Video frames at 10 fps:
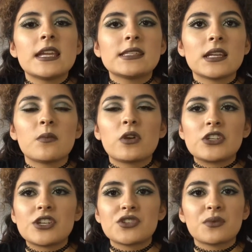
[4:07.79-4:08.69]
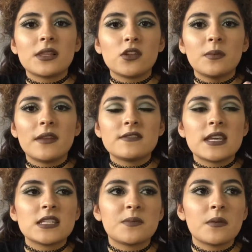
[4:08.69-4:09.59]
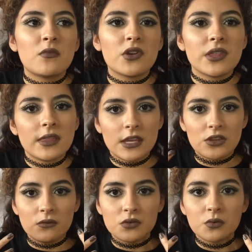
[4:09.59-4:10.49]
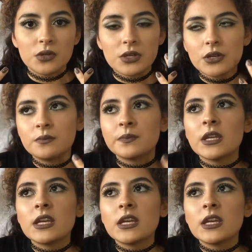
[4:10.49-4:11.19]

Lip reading: It's like a moisturizer with a little bit of tint, but more than like usual, you know?